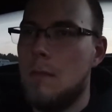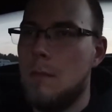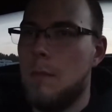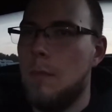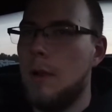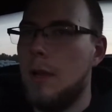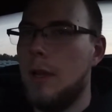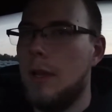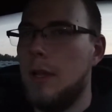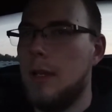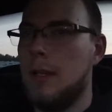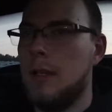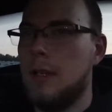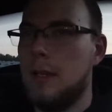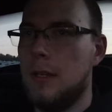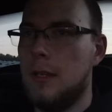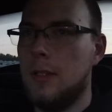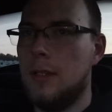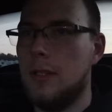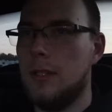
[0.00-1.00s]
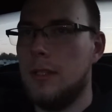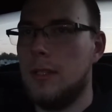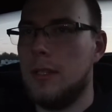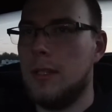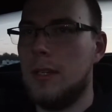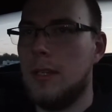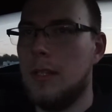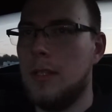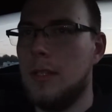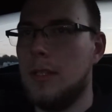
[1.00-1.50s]
but it's just
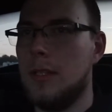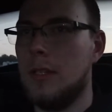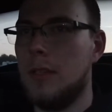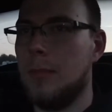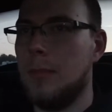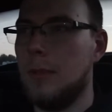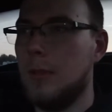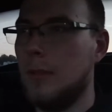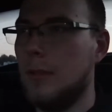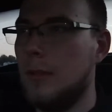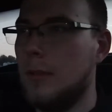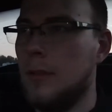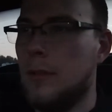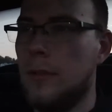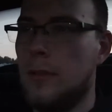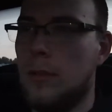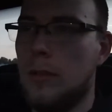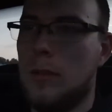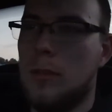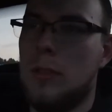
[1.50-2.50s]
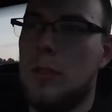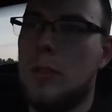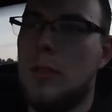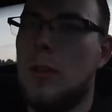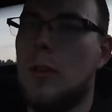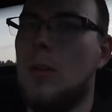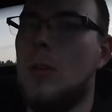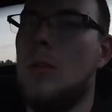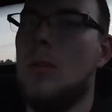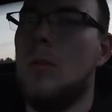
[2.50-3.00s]
kind of slipping.
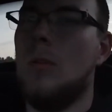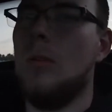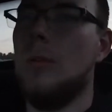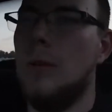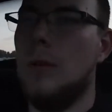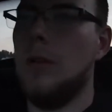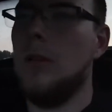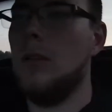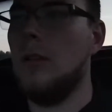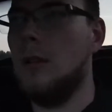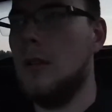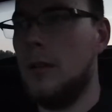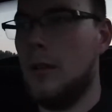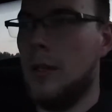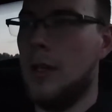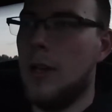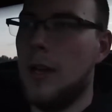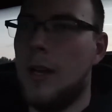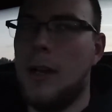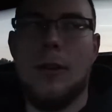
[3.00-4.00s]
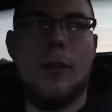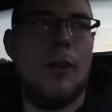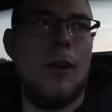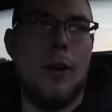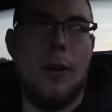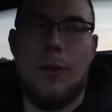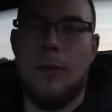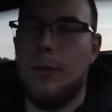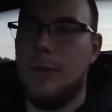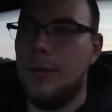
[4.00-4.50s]
So yeah, I don't
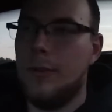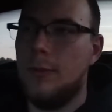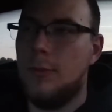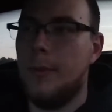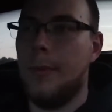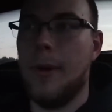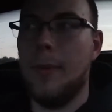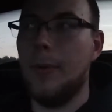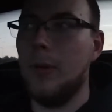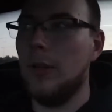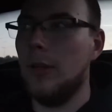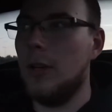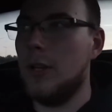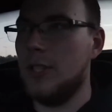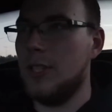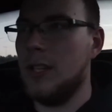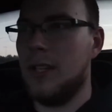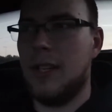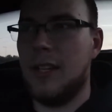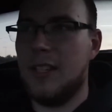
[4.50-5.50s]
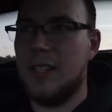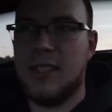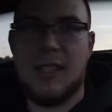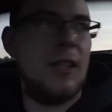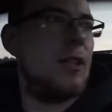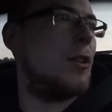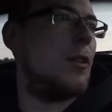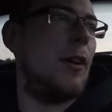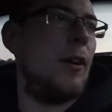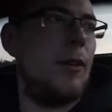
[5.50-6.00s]
know. We might be able to launch at like
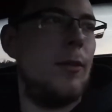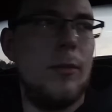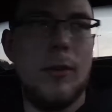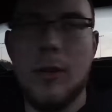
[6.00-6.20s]
$6,000. Who